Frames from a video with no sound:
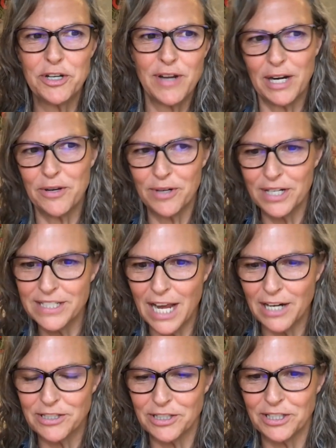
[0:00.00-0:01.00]
You got to go to a
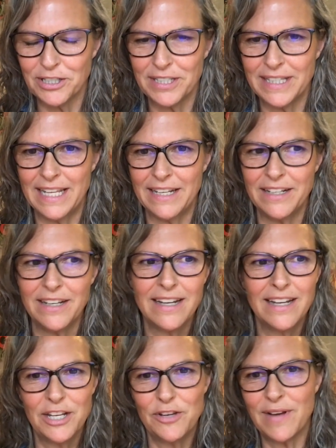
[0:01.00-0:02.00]
doctor, and then
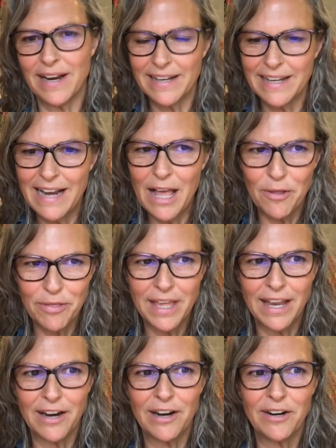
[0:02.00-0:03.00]
you got to get
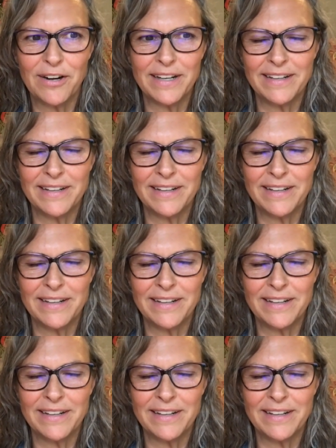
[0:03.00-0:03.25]
healthcare.